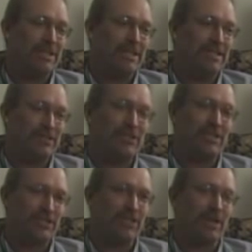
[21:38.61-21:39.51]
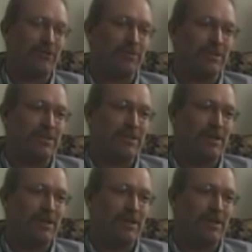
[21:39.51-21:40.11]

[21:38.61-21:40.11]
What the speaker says: in such a government,